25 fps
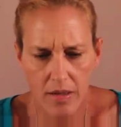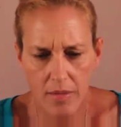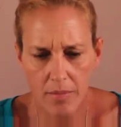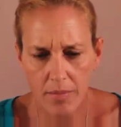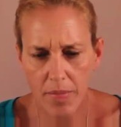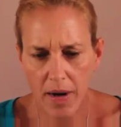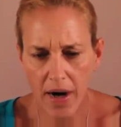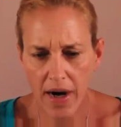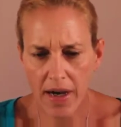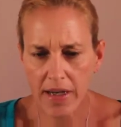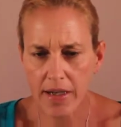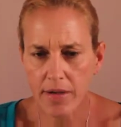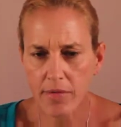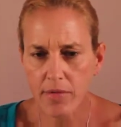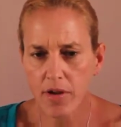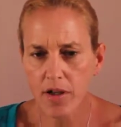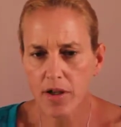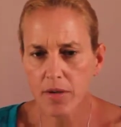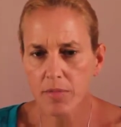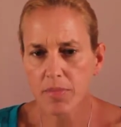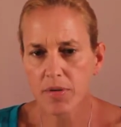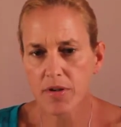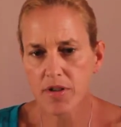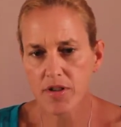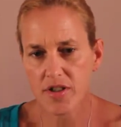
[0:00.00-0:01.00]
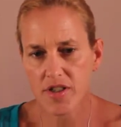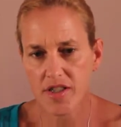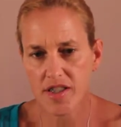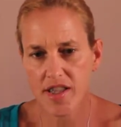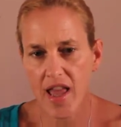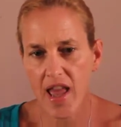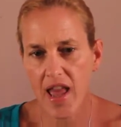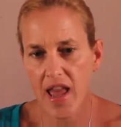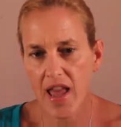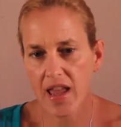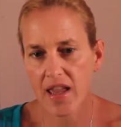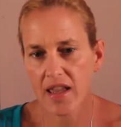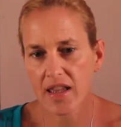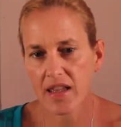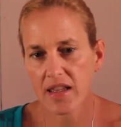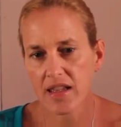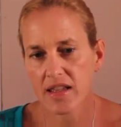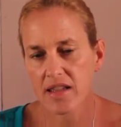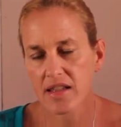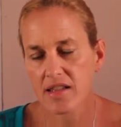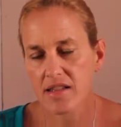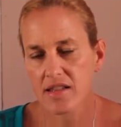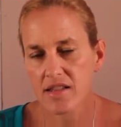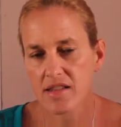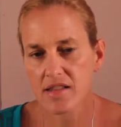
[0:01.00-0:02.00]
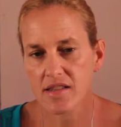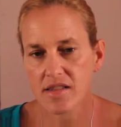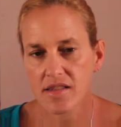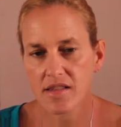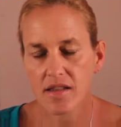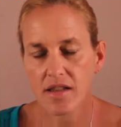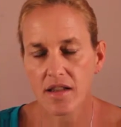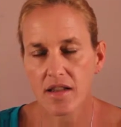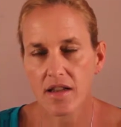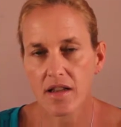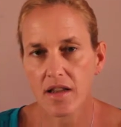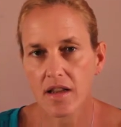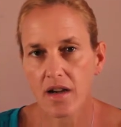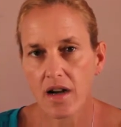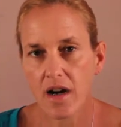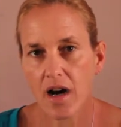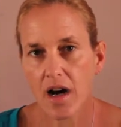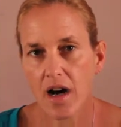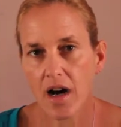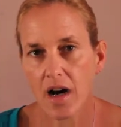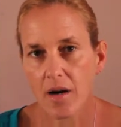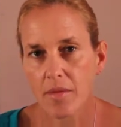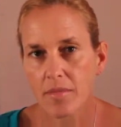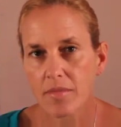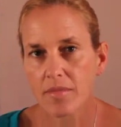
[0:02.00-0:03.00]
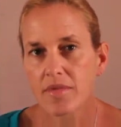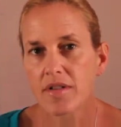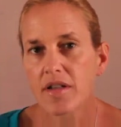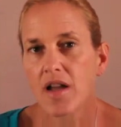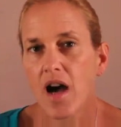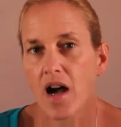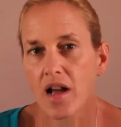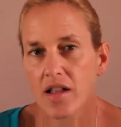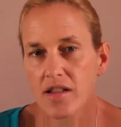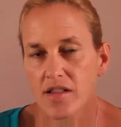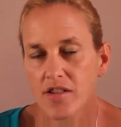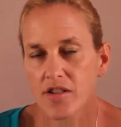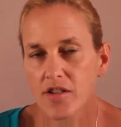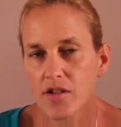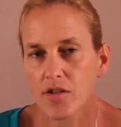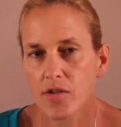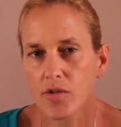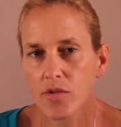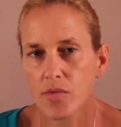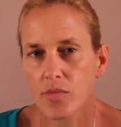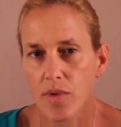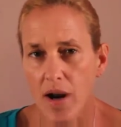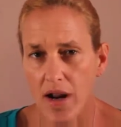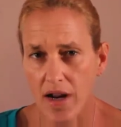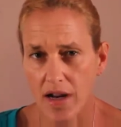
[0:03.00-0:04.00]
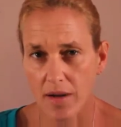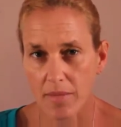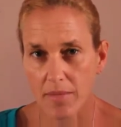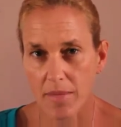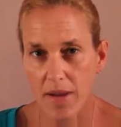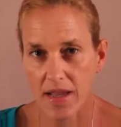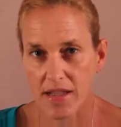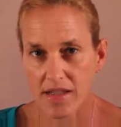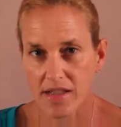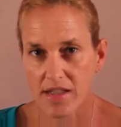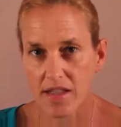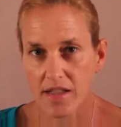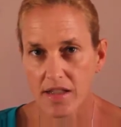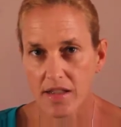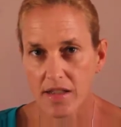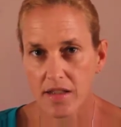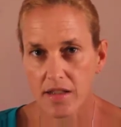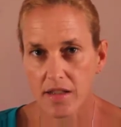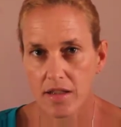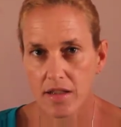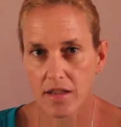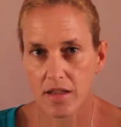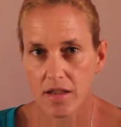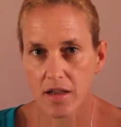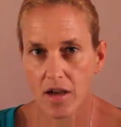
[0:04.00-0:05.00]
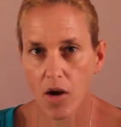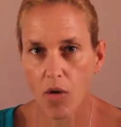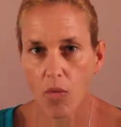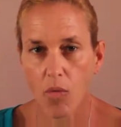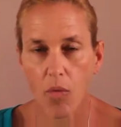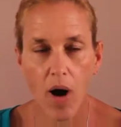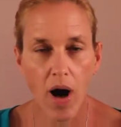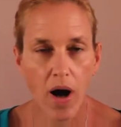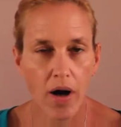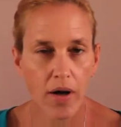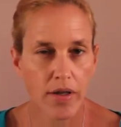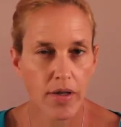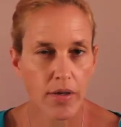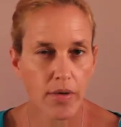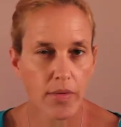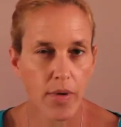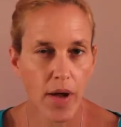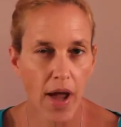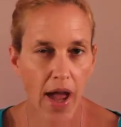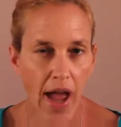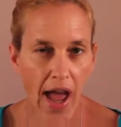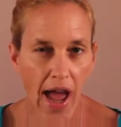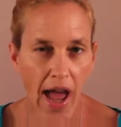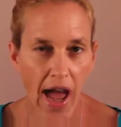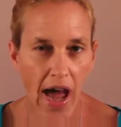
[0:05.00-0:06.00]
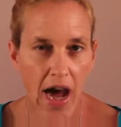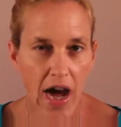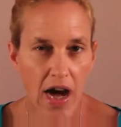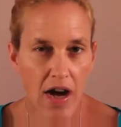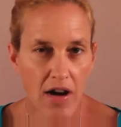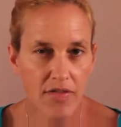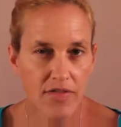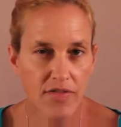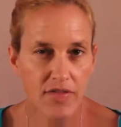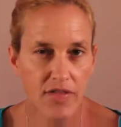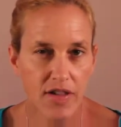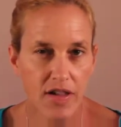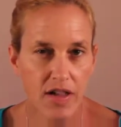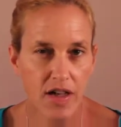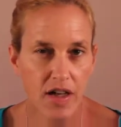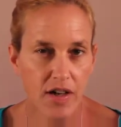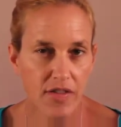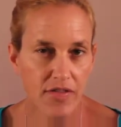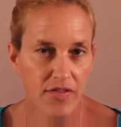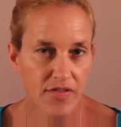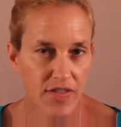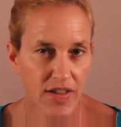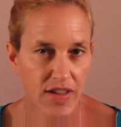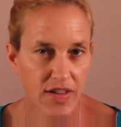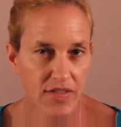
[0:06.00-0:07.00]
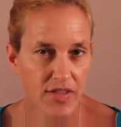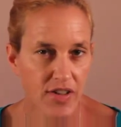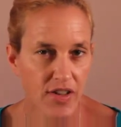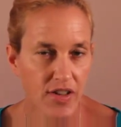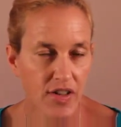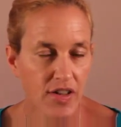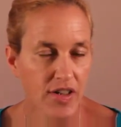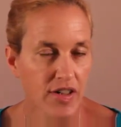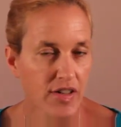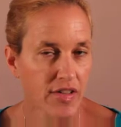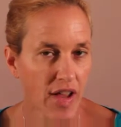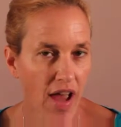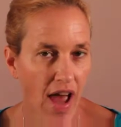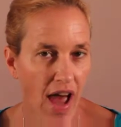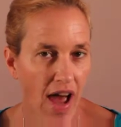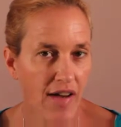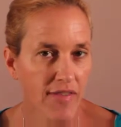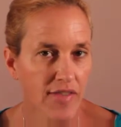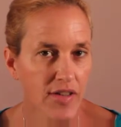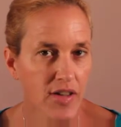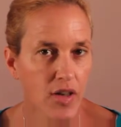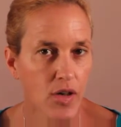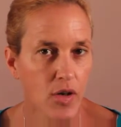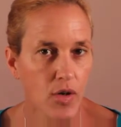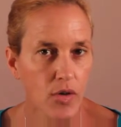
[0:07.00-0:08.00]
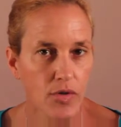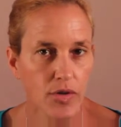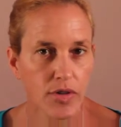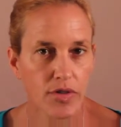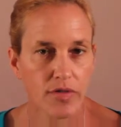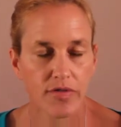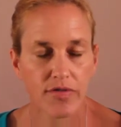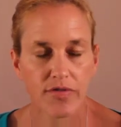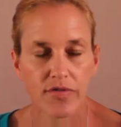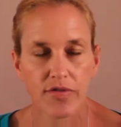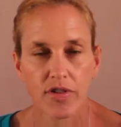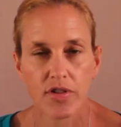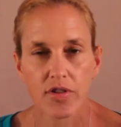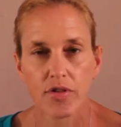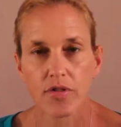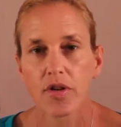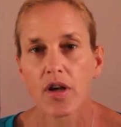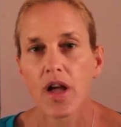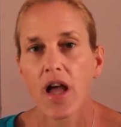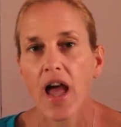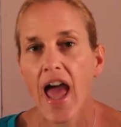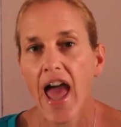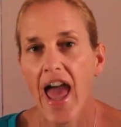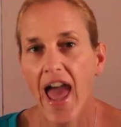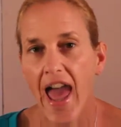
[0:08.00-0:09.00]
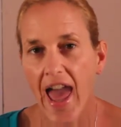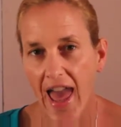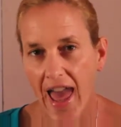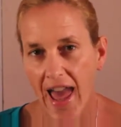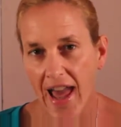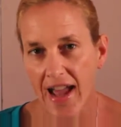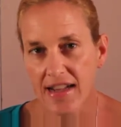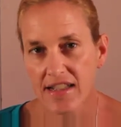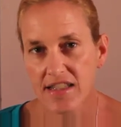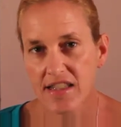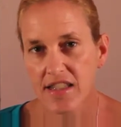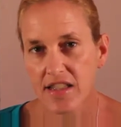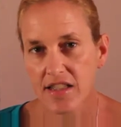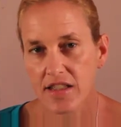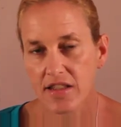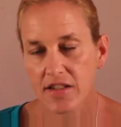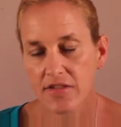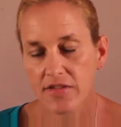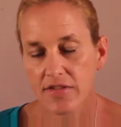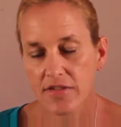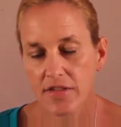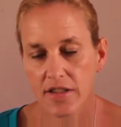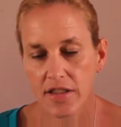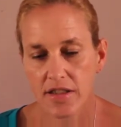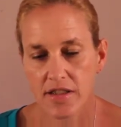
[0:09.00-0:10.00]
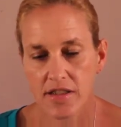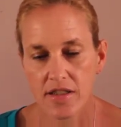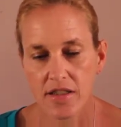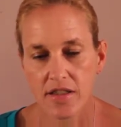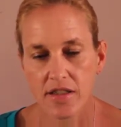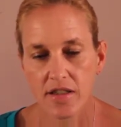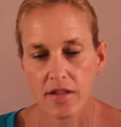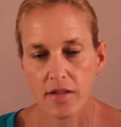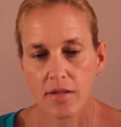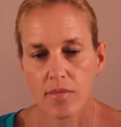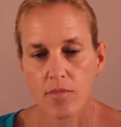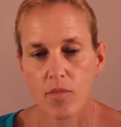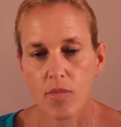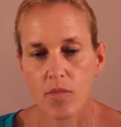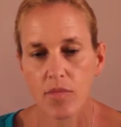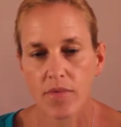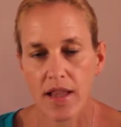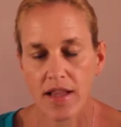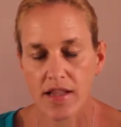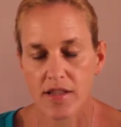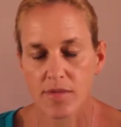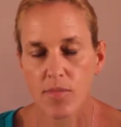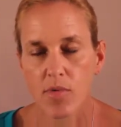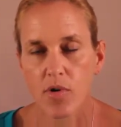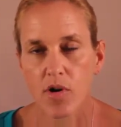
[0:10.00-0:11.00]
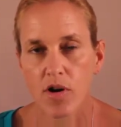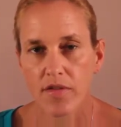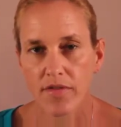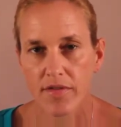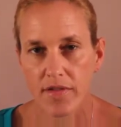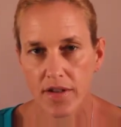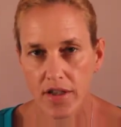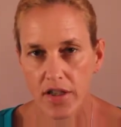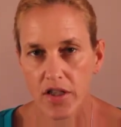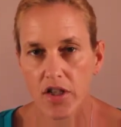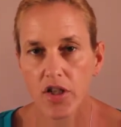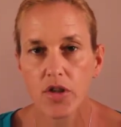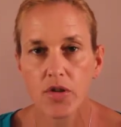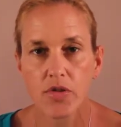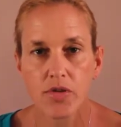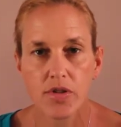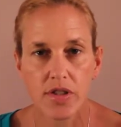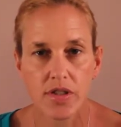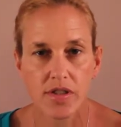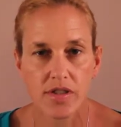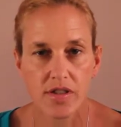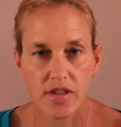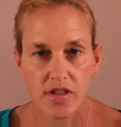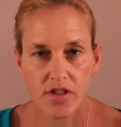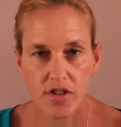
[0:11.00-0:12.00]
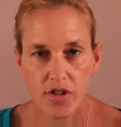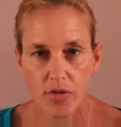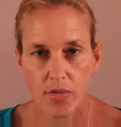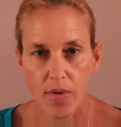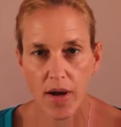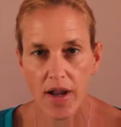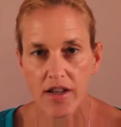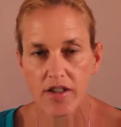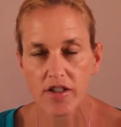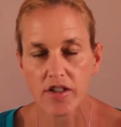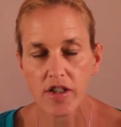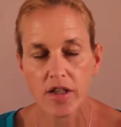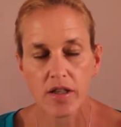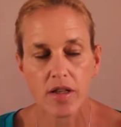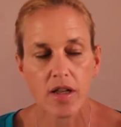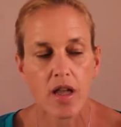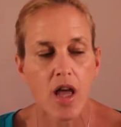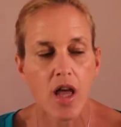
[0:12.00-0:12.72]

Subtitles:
bodywork per se is not so recommended while you have a fever and you have a cold and flu active. That's more of an acute situation,